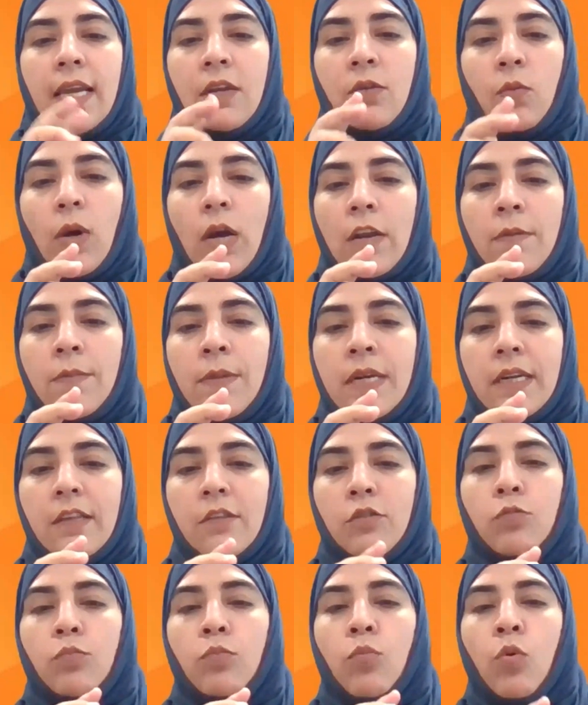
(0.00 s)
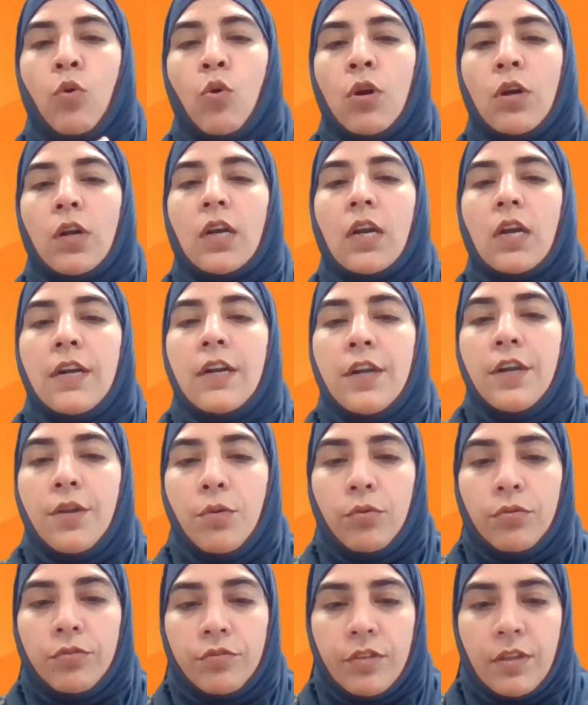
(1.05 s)
environment is more
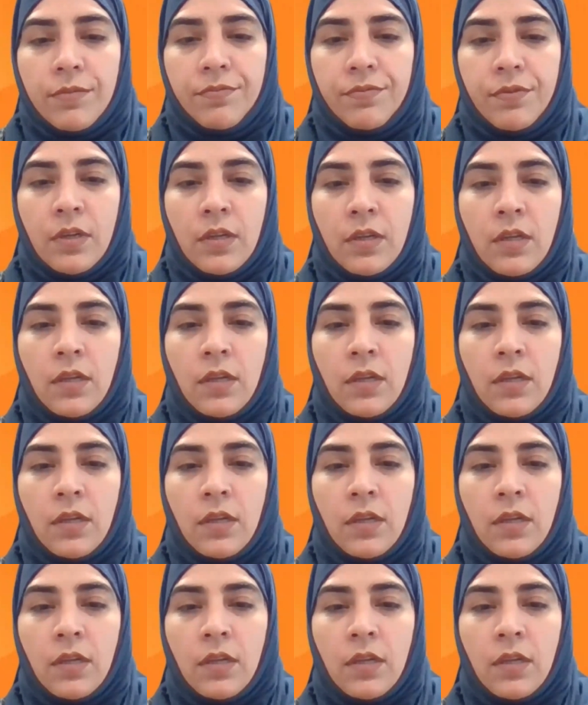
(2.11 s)
conducive